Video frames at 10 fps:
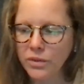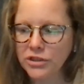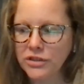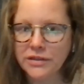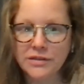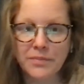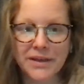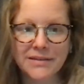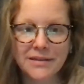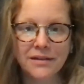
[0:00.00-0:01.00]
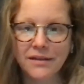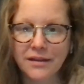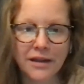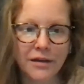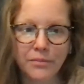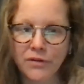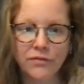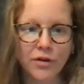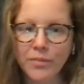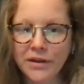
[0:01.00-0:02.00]
which is basically like a
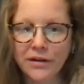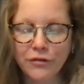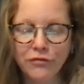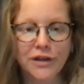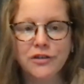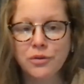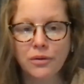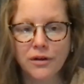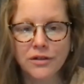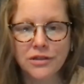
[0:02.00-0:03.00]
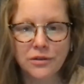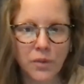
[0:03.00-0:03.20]
proverbial front door to the